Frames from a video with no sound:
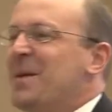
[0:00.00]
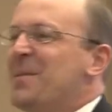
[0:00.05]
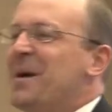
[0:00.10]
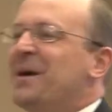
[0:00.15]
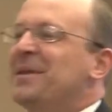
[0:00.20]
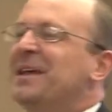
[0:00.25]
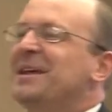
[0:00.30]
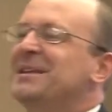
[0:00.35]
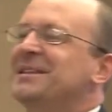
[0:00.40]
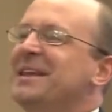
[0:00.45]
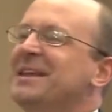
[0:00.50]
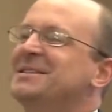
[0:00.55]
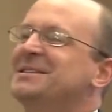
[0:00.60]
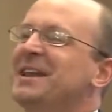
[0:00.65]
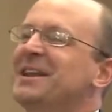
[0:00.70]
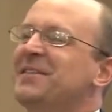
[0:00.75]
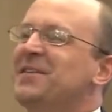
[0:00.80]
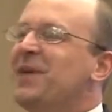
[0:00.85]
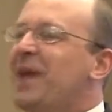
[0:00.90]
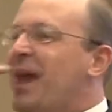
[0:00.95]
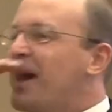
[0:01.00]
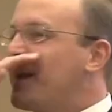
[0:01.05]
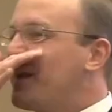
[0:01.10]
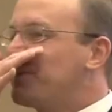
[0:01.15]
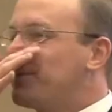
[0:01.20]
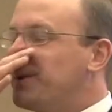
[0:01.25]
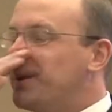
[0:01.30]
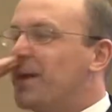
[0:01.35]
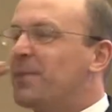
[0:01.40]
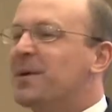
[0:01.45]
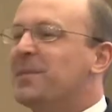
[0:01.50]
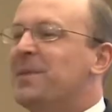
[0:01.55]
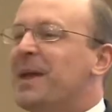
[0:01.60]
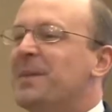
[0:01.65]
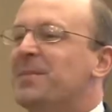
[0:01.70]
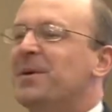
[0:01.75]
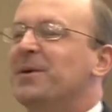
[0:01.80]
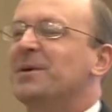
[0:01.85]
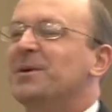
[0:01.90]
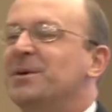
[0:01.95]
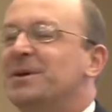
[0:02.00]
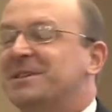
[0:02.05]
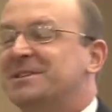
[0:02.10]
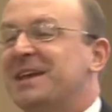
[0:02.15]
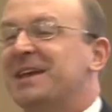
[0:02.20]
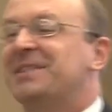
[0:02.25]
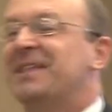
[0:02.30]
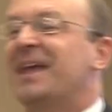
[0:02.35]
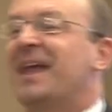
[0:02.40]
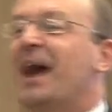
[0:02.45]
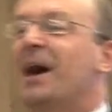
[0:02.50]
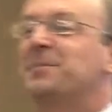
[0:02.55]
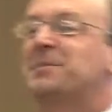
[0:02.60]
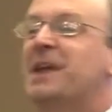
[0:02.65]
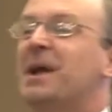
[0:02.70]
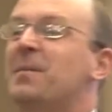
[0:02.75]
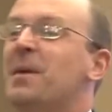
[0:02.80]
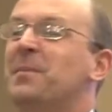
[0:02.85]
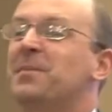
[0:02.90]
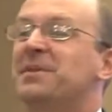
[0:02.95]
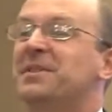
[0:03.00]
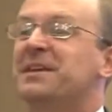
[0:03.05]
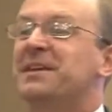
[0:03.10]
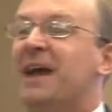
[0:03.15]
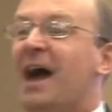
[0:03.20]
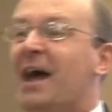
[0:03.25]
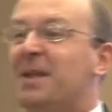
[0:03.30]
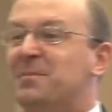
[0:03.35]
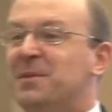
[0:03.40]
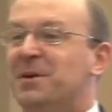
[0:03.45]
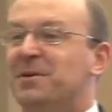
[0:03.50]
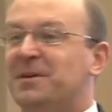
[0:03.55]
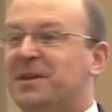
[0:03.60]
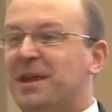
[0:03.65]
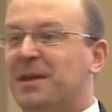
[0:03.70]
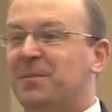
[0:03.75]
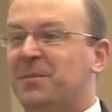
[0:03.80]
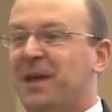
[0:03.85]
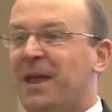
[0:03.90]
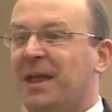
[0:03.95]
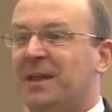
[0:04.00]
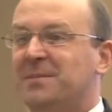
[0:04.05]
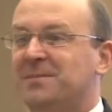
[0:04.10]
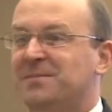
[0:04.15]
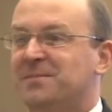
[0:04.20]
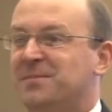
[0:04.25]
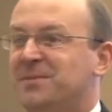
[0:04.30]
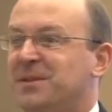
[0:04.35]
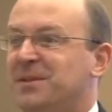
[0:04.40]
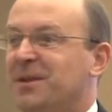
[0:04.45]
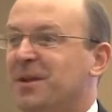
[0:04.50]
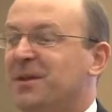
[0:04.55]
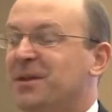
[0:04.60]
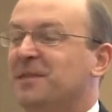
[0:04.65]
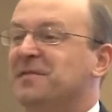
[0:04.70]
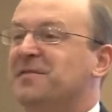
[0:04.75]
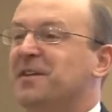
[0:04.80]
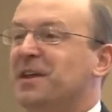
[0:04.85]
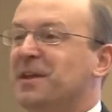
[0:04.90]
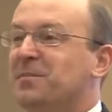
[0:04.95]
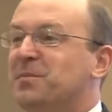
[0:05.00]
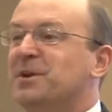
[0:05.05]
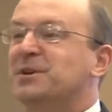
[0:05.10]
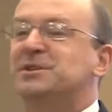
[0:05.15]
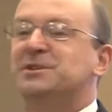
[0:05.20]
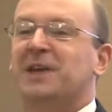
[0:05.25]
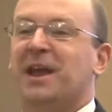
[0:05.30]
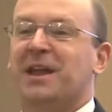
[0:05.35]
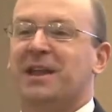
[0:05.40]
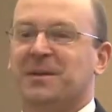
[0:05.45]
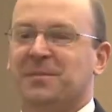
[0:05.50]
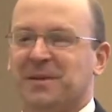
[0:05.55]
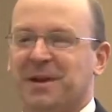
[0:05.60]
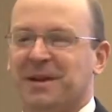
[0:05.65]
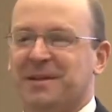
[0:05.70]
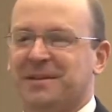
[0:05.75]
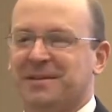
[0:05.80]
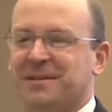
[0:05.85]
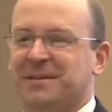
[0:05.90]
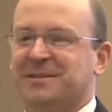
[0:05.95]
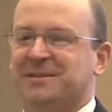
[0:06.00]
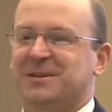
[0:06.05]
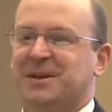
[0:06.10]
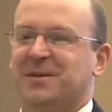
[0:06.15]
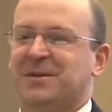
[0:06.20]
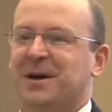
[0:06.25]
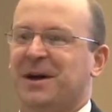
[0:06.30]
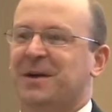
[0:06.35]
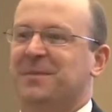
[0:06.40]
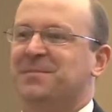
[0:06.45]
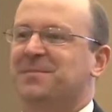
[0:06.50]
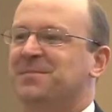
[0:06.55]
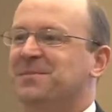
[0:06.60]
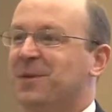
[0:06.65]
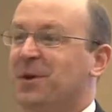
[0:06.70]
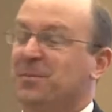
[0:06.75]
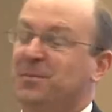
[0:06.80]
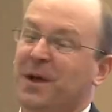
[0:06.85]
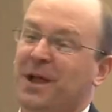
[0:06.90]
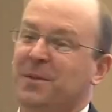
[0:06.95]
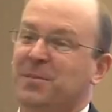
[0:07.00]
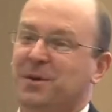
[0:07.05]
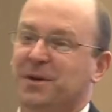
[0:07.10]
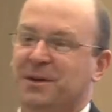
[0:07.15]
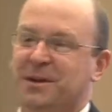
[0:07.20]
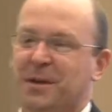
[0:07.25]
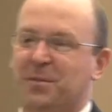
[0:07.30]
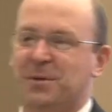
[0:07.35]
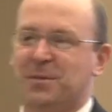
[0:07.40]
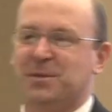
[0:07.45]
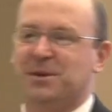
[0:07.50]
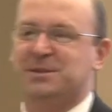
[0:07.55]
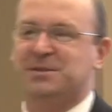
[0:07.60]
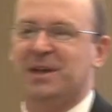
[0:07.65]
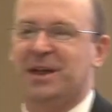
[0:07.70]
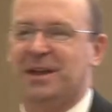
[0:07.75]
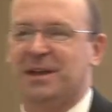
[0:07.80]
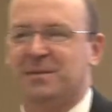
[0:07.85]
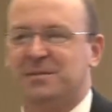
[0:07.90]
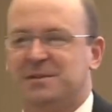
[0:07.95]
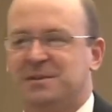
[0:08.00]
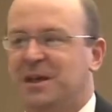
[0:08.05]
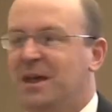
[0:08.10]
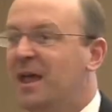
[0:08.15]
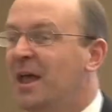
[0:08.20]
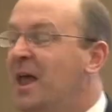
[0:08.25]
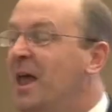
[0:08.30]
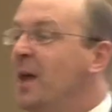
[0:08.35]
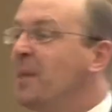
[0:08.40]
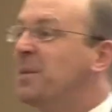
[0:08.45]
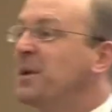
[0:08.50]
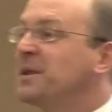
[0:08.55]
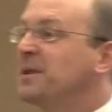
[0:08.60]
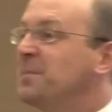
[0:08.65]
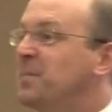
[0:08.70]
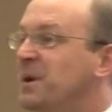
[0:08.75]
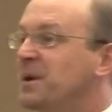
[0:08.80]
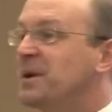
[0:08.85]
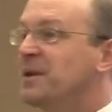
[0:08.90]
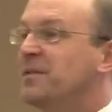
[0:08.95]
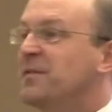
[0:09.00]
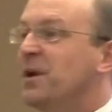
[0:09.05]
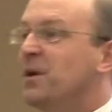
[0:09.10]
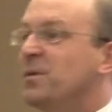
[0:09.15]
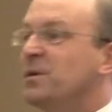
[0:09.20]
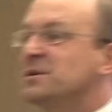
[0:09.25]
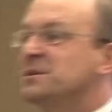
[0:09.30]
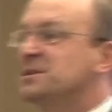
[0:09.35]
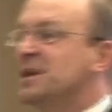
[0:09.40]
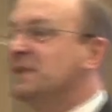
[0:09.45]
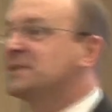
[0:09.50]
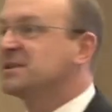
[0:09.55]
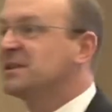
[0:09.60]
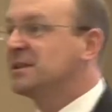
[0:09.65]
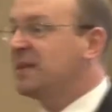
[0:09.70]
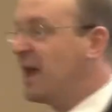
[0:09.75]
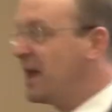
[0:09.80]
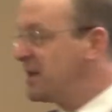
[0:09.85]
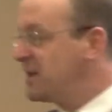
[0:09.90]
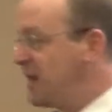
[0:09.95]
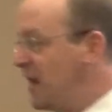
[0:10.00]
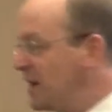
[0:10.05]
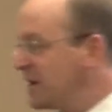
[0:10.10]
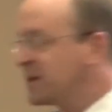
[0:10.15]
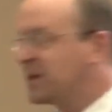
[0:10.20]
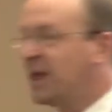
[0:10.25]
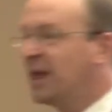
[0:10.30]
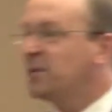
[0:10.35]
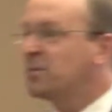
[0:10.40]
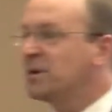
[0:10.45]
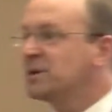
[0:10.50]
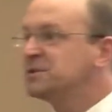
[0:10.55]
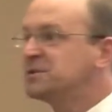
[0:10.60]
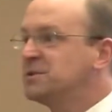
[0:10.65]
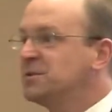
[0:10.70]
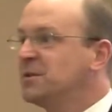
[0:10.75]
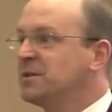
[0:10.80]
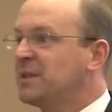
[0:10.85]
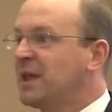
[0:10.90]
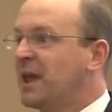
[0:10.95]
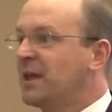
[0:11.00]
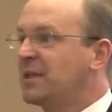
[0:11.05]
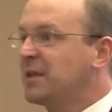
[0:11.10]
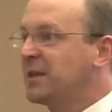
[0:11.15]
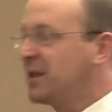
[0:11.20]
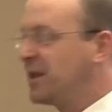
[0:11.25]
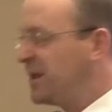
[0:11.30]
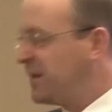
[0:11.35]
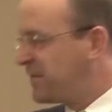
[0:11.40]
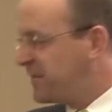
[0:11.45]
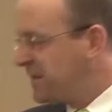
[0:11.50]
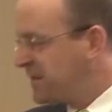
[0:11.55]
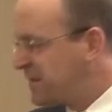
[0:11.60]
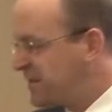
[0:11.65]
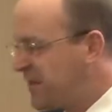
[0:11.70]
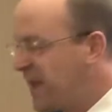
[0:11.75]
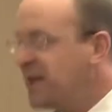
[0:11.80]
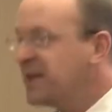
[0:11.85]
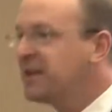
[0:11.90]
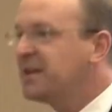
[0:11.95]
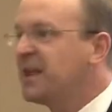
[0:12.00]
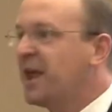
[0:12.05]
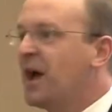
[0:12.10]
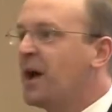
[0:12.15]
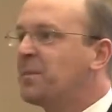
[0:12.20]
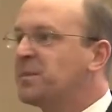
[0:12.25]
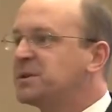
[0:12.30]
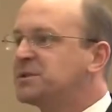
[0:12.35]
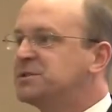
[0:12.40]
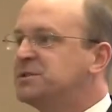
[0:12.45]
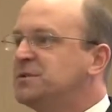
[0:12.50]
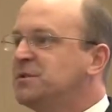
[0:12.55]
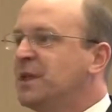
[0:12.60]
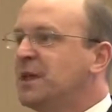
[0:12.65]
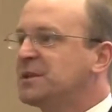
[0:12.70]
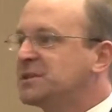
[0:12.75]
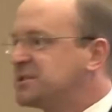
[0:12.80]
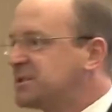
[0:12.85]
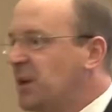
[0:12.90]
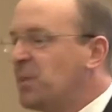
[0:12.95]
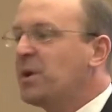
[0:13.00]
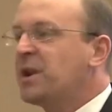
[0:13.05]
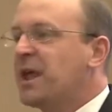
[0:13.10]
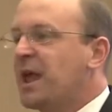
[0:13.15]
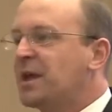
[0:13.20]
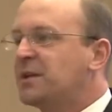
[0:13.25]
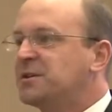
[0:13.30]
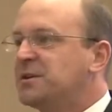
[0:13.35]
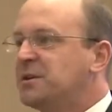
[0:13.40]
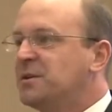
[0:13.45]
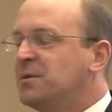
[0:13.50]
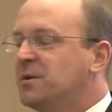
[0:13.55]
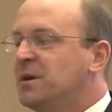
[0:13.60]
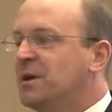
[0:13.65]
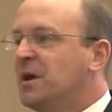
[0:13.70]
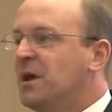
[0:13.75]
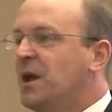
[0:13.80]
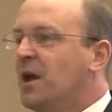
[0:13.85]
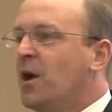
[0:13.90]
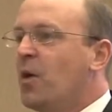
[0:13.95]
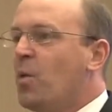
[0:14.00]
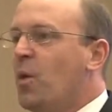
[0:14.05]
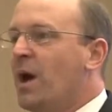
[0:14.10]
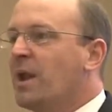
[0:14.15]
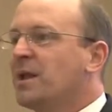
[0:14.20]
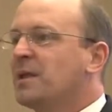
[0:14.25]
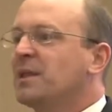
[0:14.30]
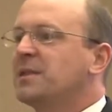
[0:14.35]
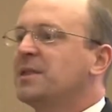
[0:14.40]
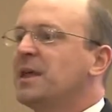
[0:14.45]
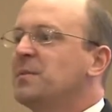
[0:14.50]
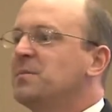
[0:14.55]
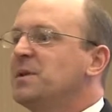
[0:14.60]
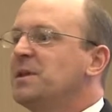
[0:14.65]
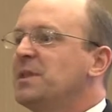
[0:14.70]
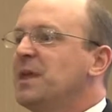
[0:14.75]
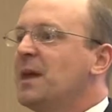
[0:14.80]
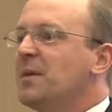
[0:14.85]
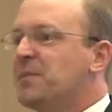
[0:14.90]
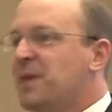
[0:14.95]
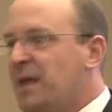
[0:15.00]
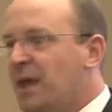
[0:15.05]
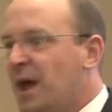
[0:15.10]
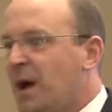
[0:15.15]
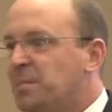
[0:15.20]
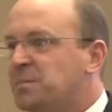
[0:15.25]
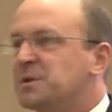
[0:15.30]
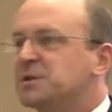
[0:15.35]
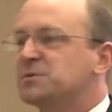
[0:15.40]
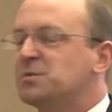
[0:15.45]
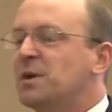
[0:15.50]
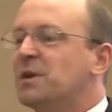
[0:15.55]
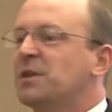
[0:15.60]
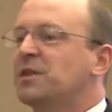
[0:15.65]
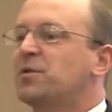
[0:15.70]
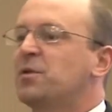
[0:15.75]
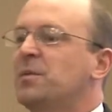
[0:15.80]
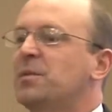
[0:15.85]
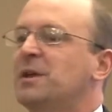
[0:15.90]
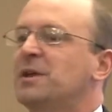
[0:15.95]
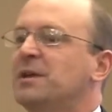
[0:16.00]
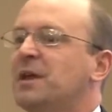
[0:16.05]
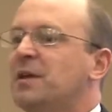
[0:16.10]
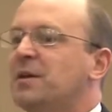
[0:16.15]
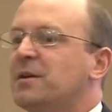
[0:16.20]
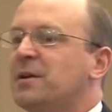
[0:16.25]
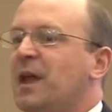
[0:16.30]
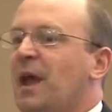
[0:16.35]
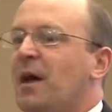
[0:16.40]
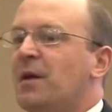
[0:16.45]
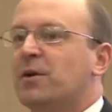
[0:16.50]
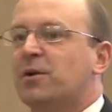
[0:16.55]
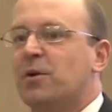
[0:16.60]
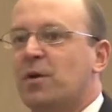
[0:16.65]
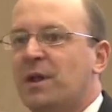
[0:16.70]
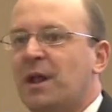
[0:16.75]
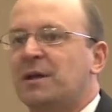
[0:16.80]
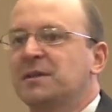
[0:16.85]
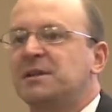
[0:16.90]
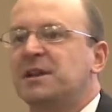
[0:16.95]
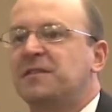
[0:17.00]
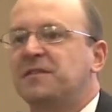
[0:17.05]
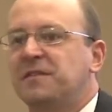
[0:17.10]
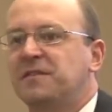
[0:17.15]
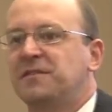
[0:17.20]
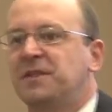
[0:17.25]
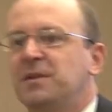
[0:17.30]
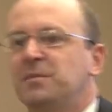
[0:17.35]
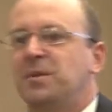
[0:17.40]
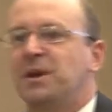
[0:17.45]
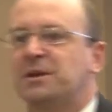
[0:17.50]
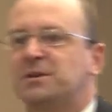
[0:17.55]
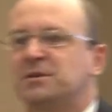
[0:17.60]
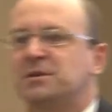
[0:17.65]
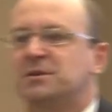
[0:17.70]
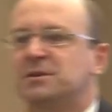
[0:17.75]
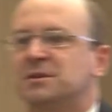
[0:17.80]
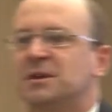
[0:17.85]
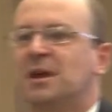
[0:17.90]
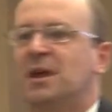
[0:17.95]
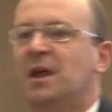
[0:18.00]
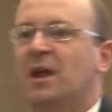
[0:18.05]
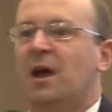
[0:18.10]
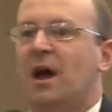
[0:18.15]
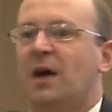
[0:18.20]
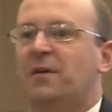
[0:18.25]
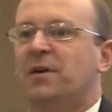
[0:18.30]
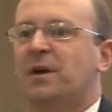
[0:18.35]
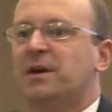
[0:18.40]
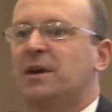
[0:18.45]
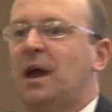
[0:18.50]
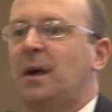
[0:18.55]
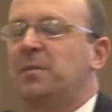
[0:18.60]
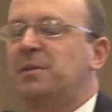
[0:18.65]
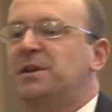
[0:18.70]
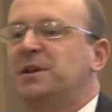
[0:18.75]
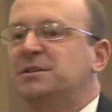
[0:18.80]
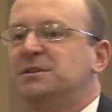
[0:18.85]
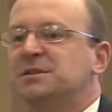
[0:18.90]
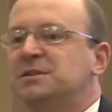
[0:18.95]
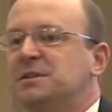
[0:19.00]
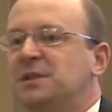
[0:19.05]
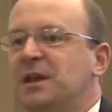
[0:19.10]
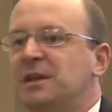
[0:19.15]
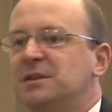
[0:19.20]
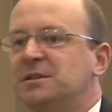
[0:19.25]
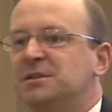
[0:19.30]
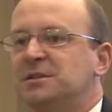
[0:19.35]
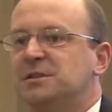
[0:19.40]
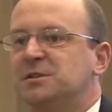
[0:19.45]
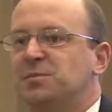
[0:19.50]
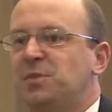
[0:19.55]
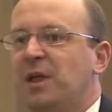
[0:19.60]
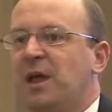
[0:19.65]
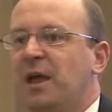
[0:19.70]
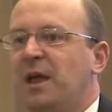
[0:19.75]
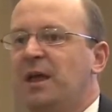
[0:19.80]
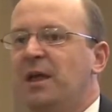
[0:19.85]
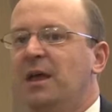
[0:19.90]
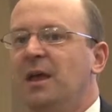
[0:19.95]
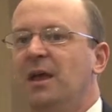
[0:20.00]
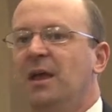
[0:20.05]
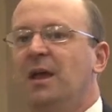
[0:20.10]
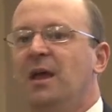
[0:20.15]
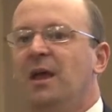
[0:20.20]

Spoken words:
But they said if you added up the number of people who said they helped come up with the Got Milk campaign, you could fill like Busch Stadium, right? So, or probably a couple of Busch Stadiums. But in a very real sense, that young kid was doing that. If they didn't help us do that, someone had to. Why not let that be them? They helped us win a $3 million account. Or go down and take 15 pictures of our competition's latest display.